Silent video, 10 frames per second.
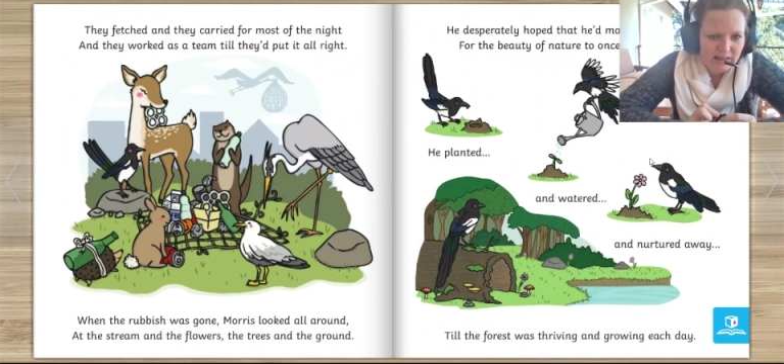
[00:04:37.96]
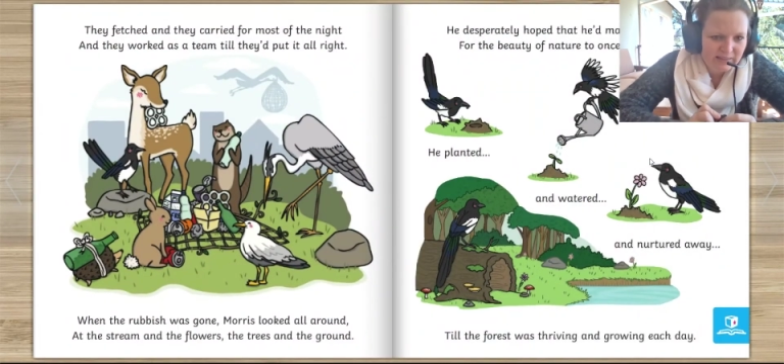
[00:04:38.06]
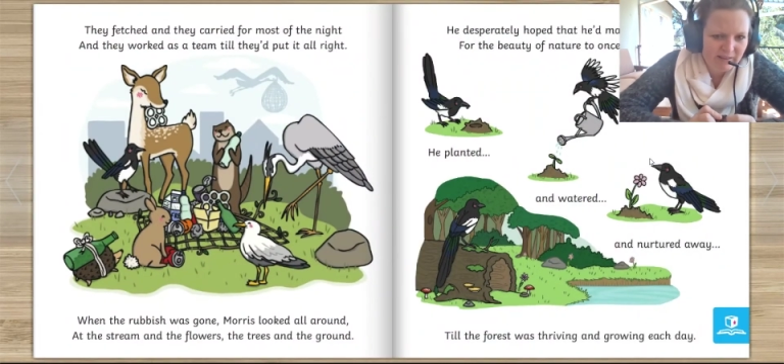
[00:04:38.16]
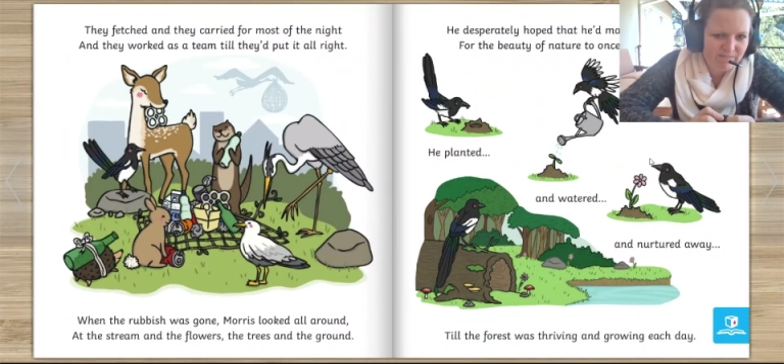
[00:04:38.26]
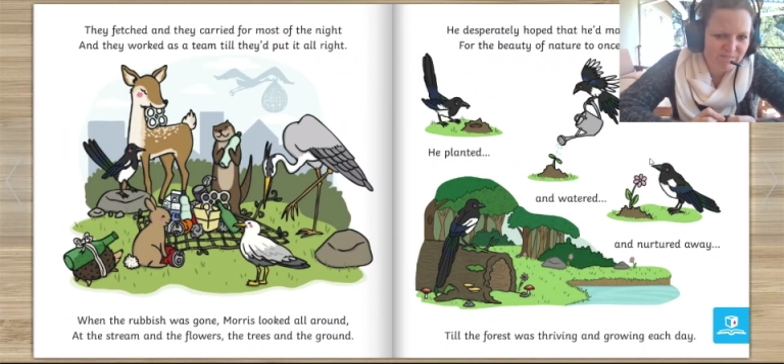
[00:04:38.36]

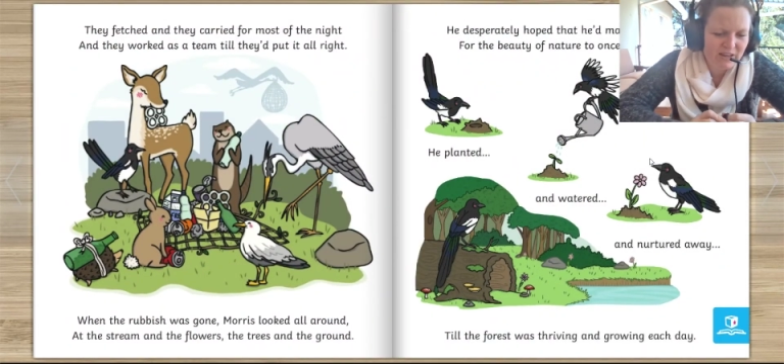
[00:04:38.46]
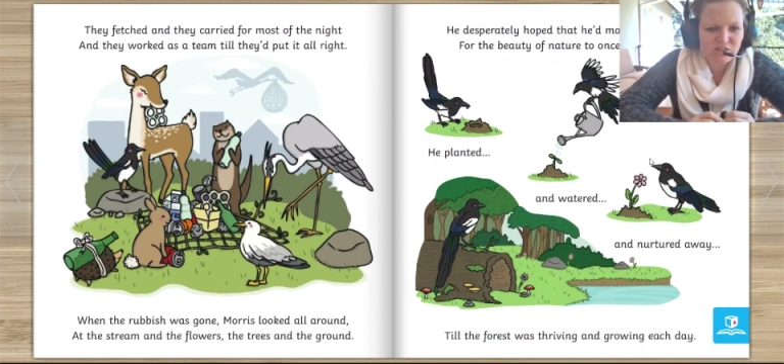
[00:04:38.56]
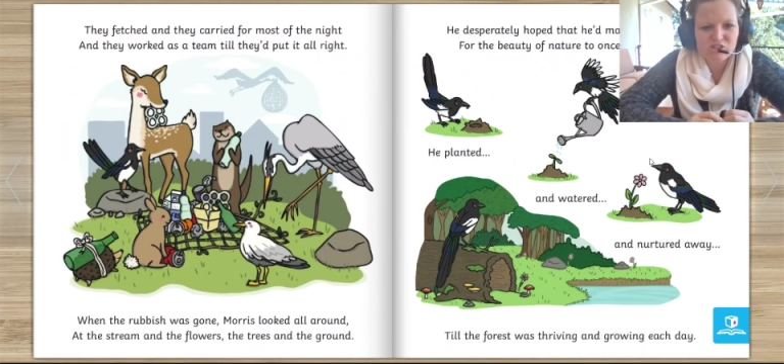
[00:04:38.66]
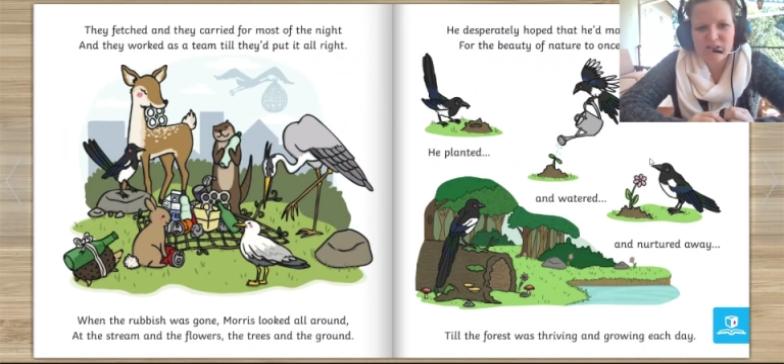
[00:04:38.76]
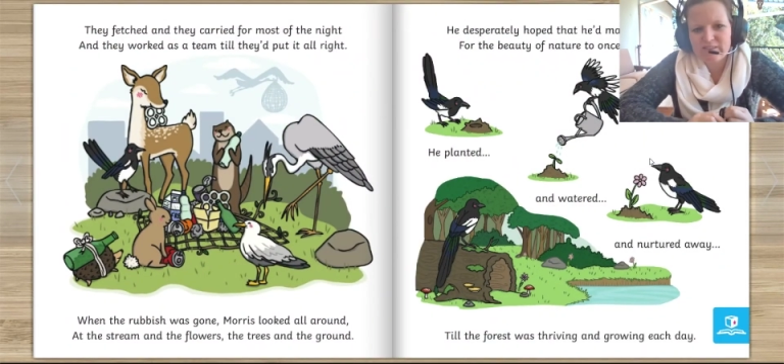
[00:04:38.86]
They
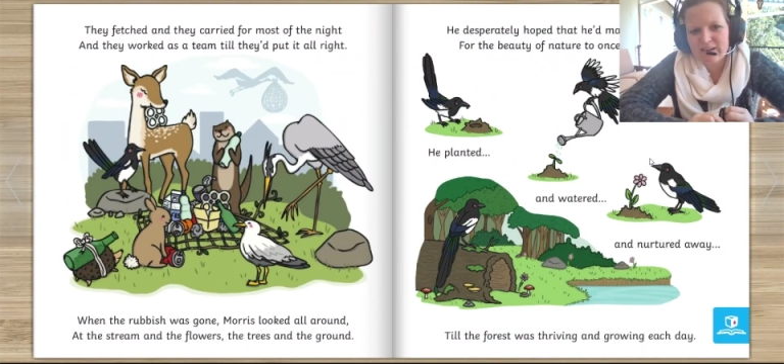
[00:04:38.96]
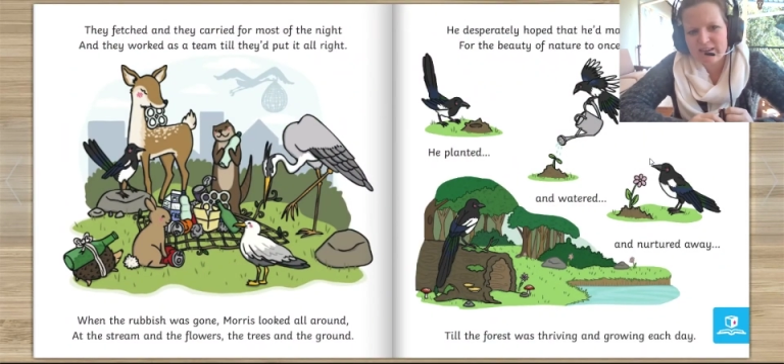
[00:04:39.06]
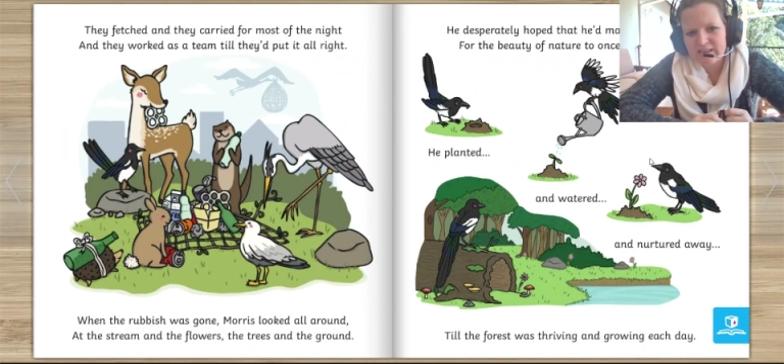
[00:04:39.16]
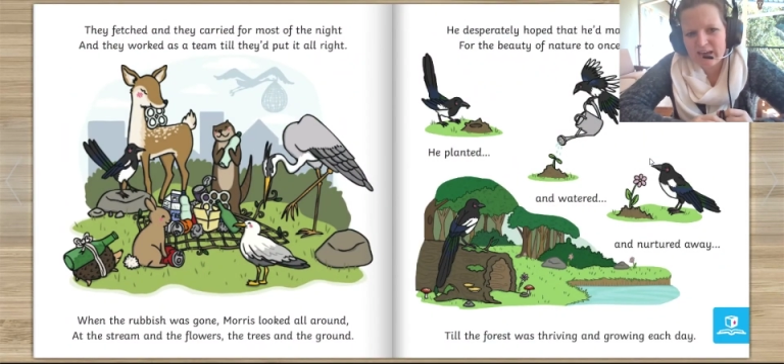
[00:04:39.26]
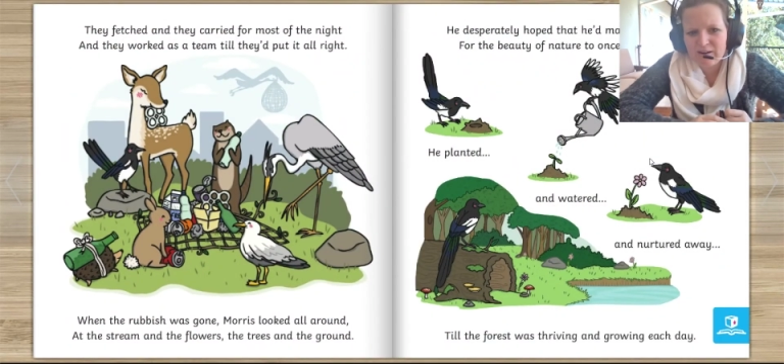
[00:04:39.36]
fetched and they
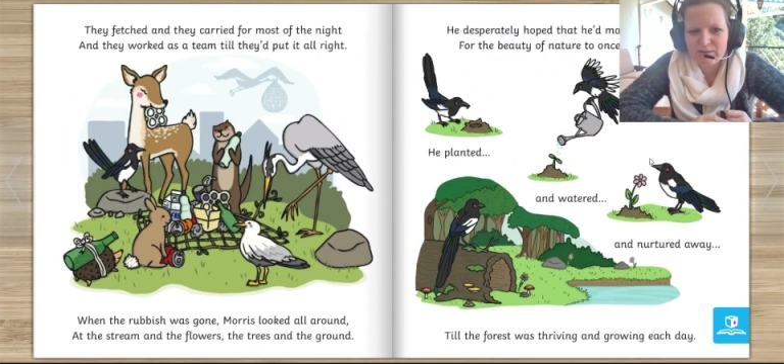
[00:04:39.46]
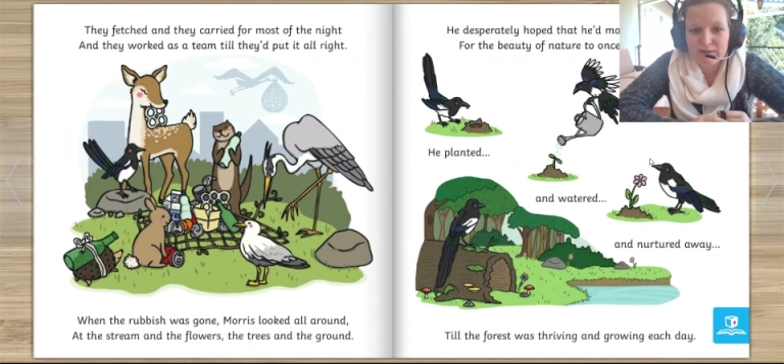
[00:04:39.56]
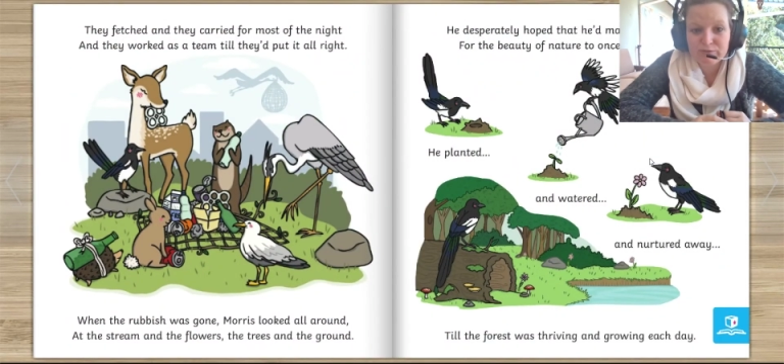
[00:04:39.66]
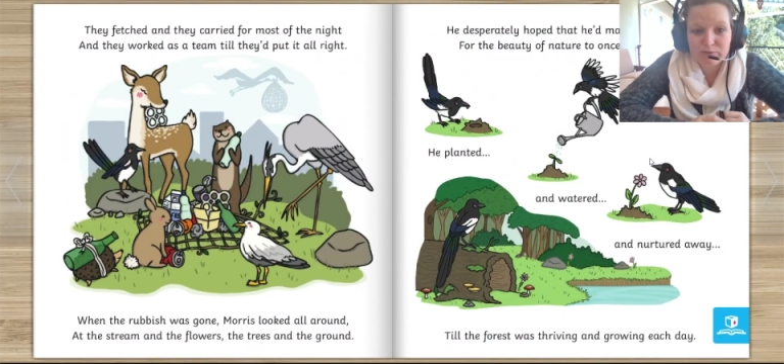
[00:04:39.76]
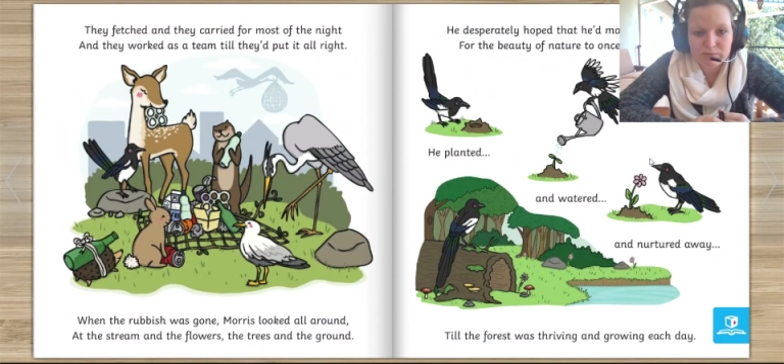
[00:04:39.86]
carried
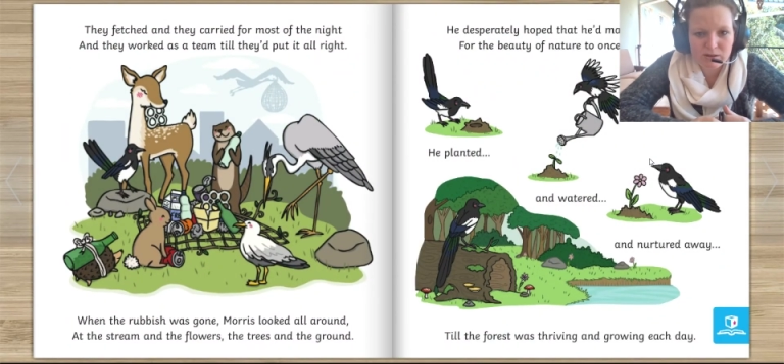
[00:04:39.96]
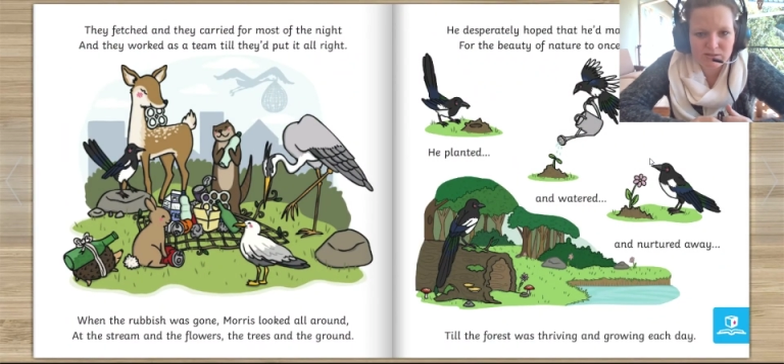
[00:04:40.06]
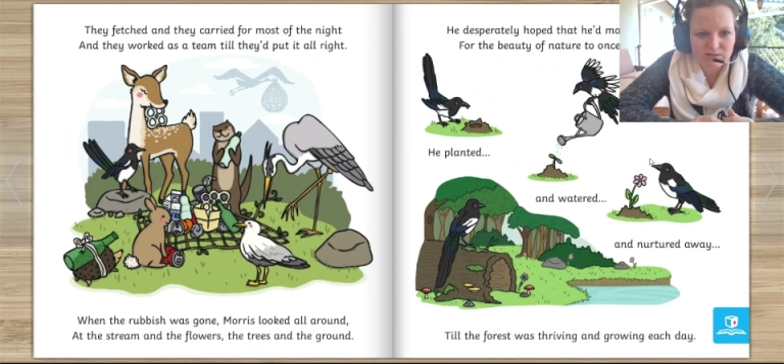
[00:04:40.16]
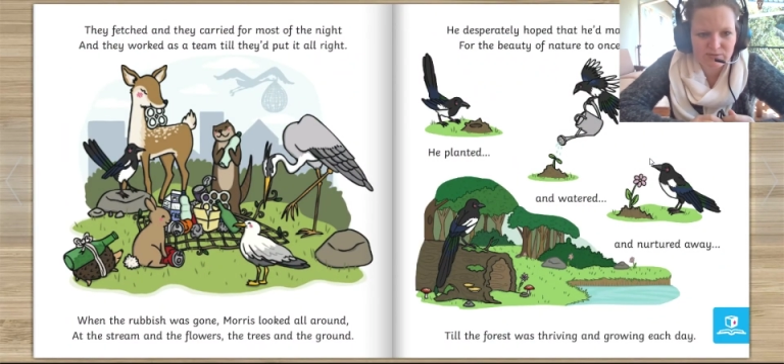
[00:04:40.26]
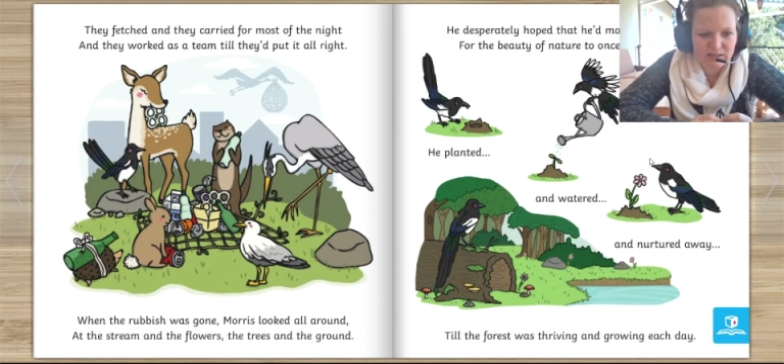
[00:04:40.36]
for
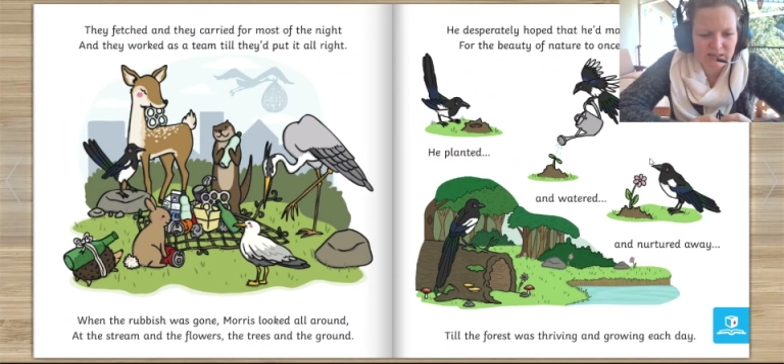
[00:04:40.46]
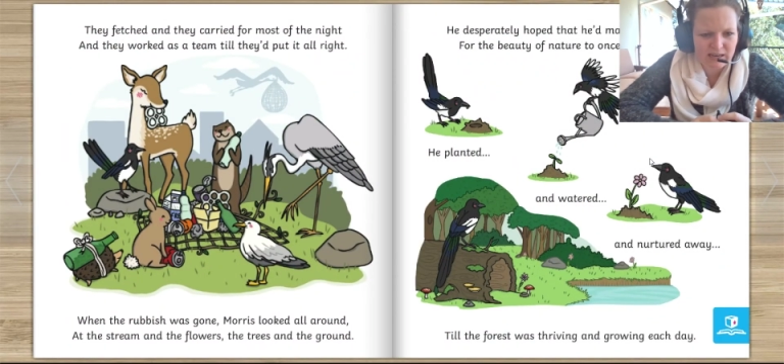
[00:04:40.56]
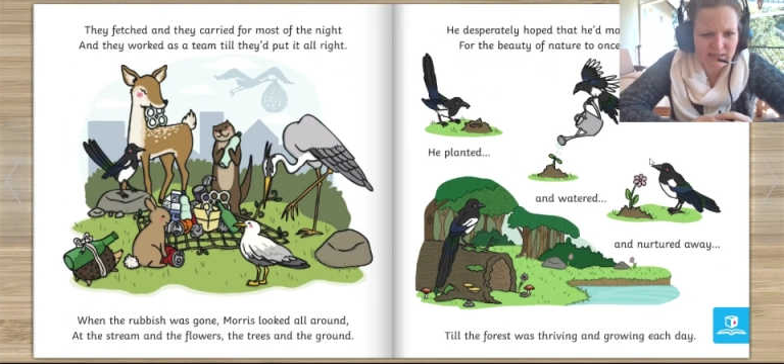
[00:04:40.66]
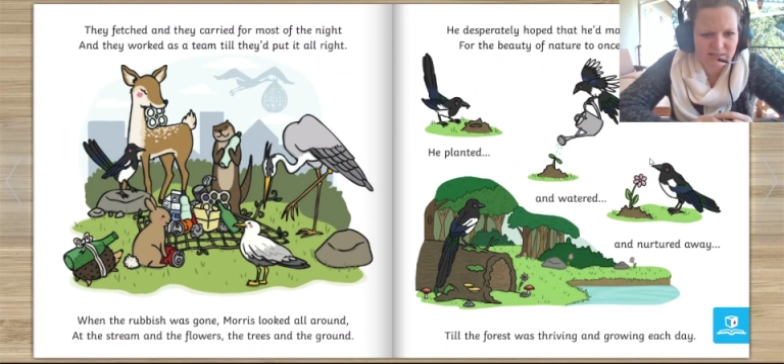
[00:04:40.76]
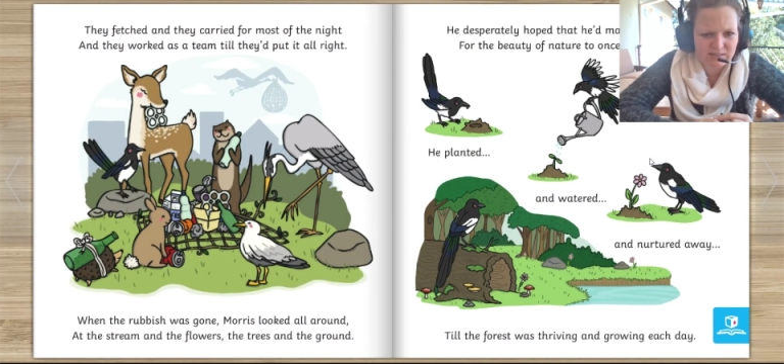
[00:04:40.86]
most of the
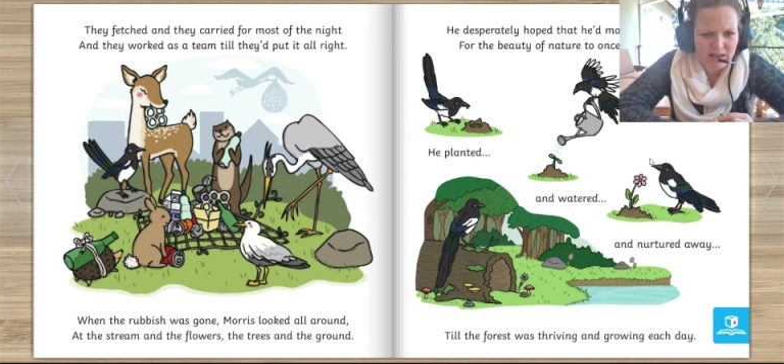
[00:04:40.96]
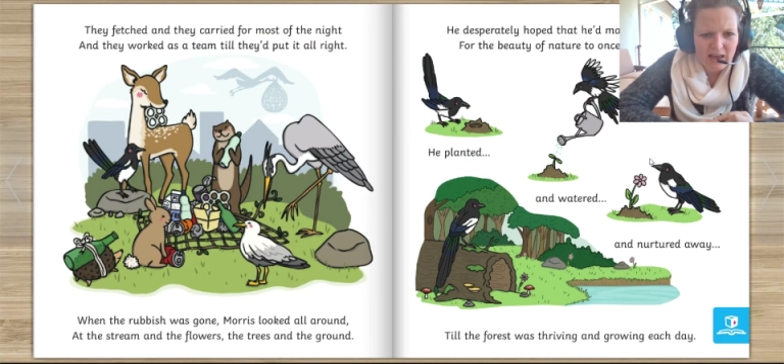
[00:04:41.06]
night,